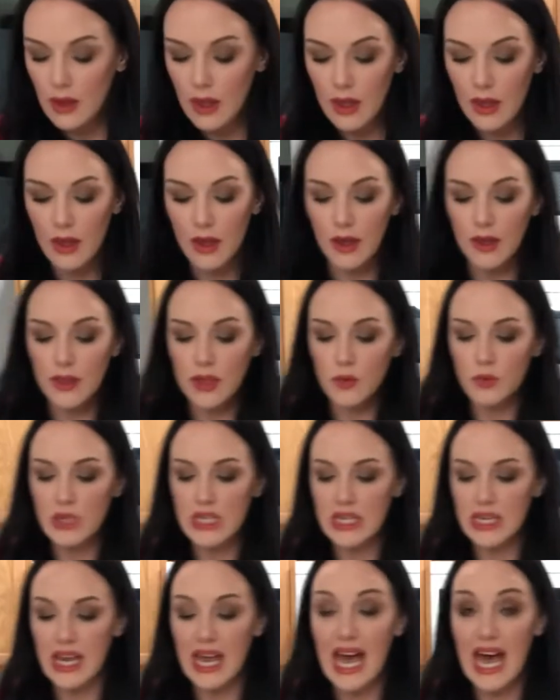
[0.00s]
and then we need
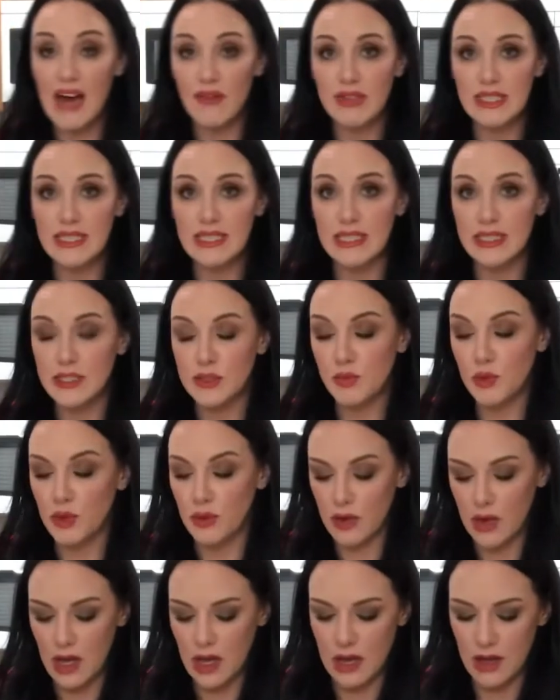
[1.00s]
half a teaspoon
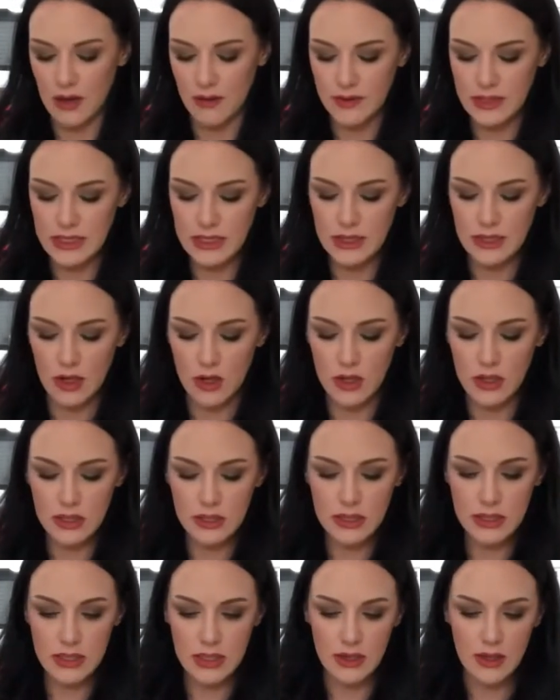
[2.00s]
of
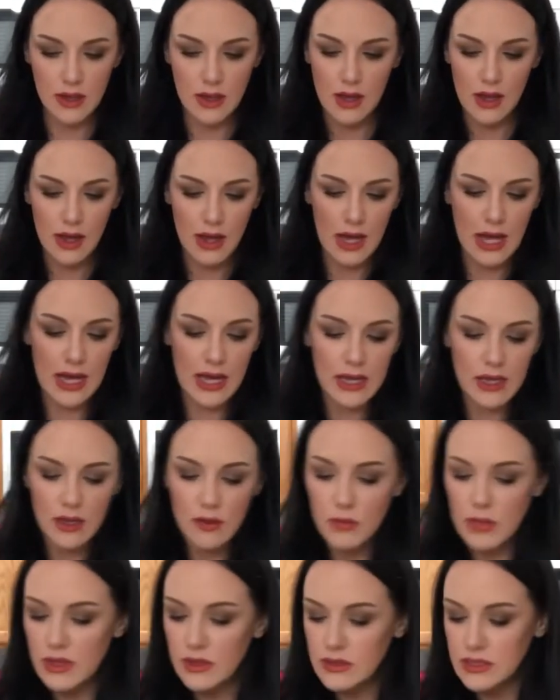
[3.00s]
salt. I am
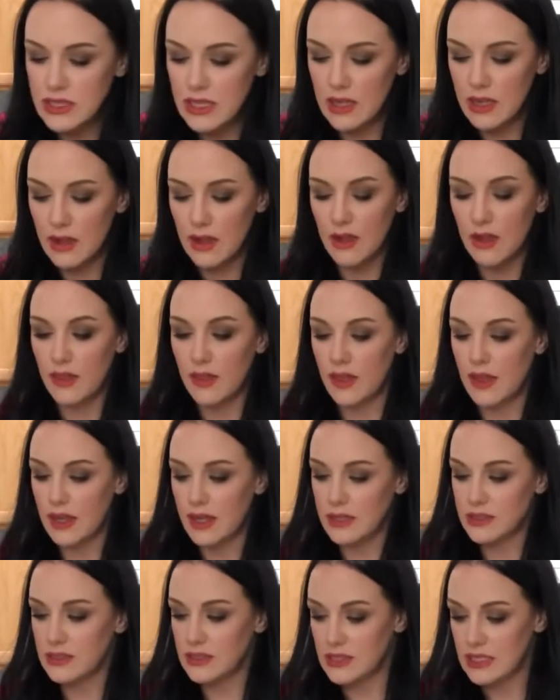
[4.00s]
using the
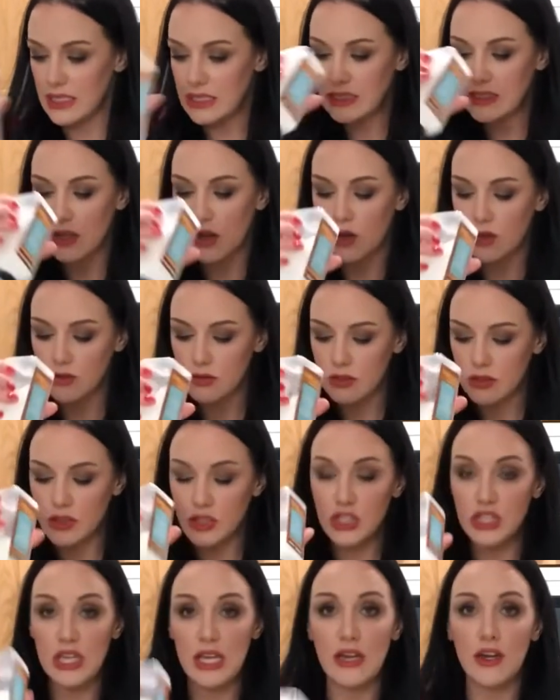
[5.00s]
sea salt
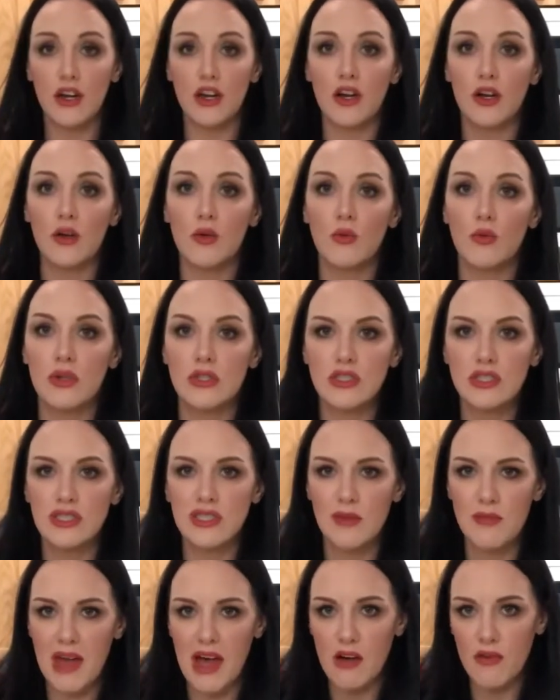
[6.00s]
shaker, which is
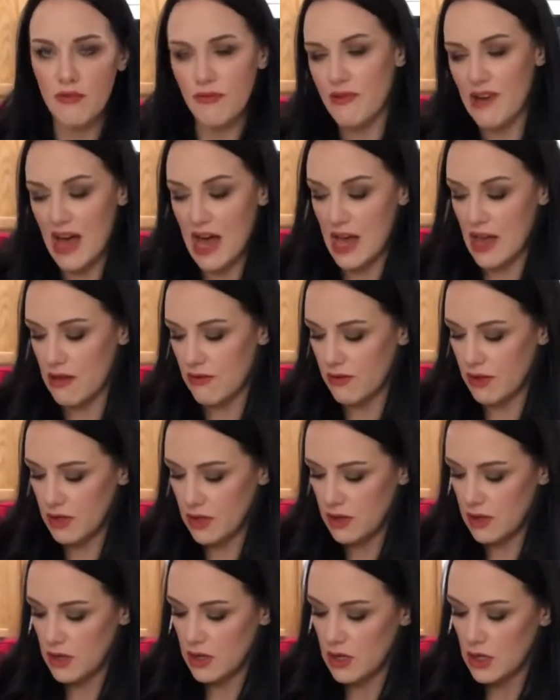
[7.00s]
about 5
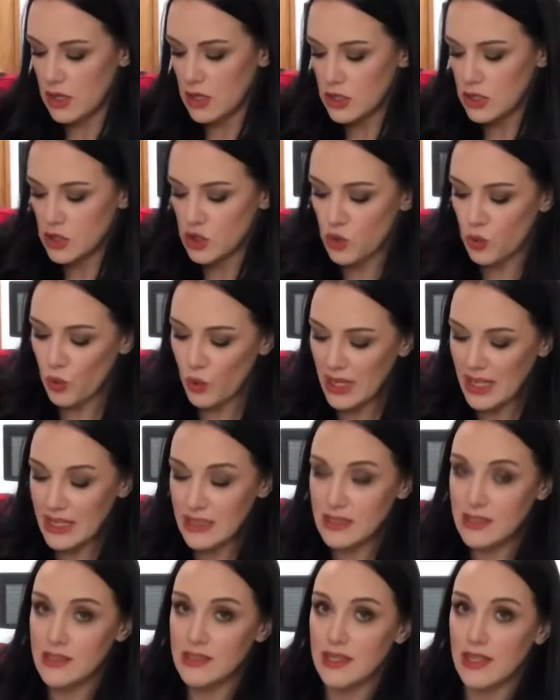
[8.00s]

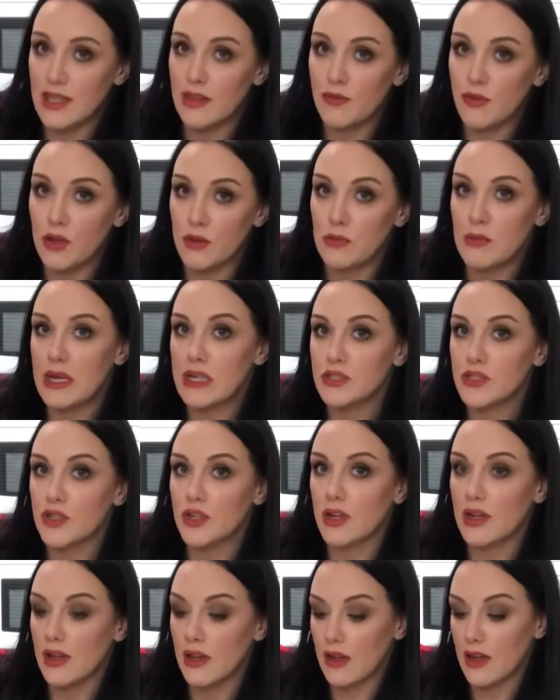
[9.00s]
twists. If you're
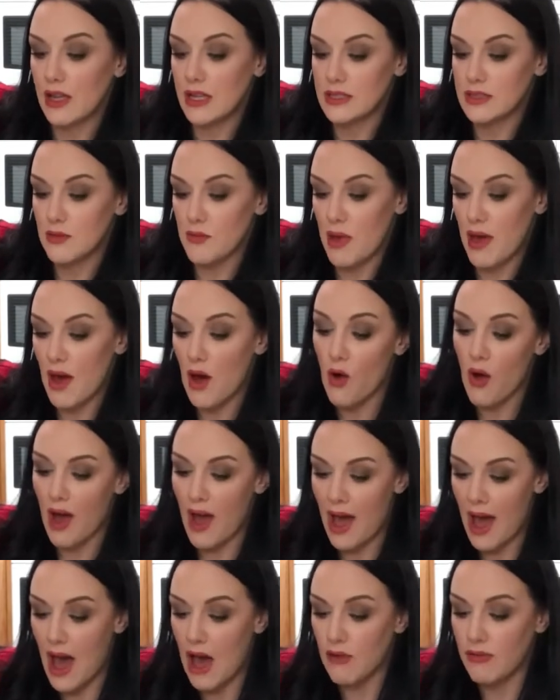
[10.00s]
measuring, it's about
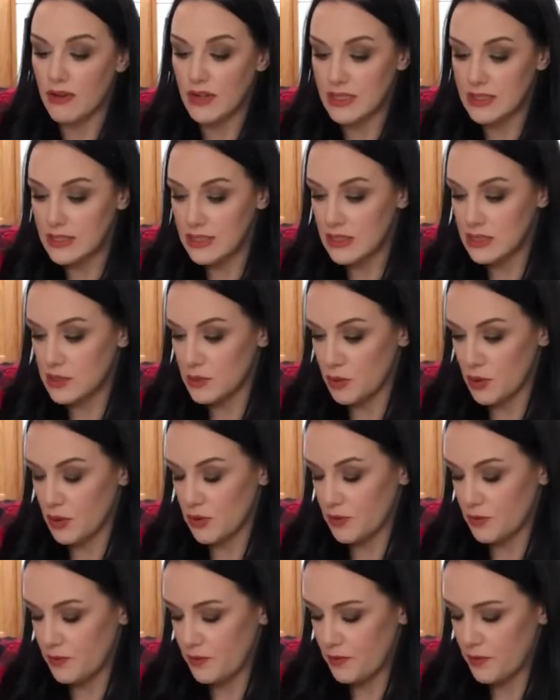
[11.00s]
half a teaspoon.
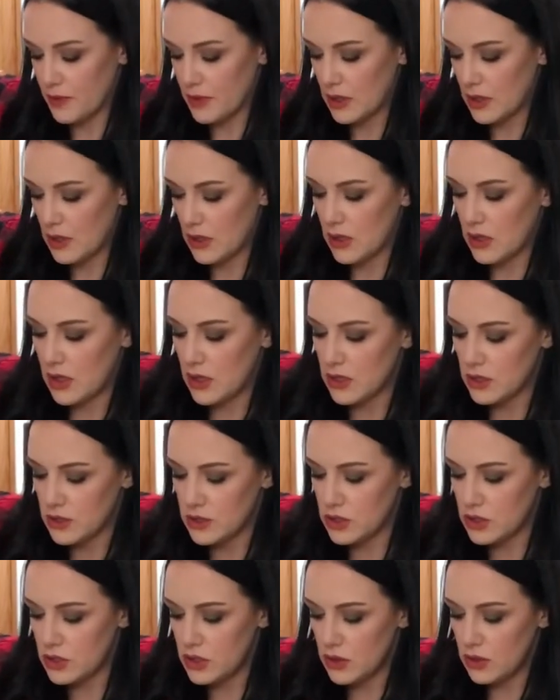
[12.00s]

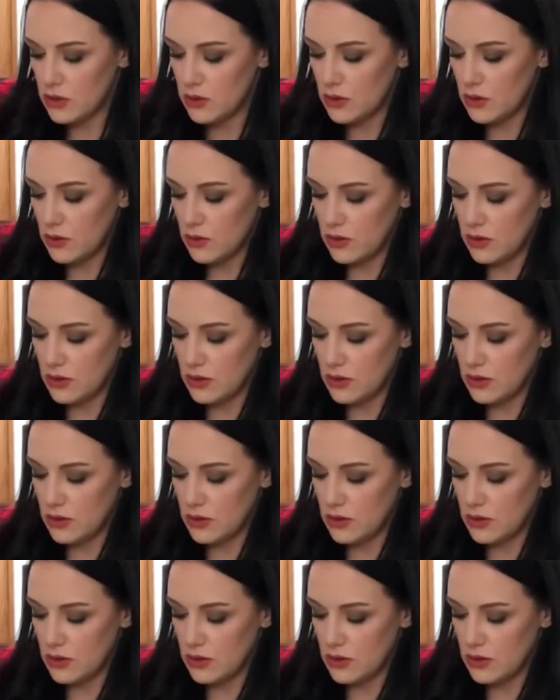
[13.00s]
2,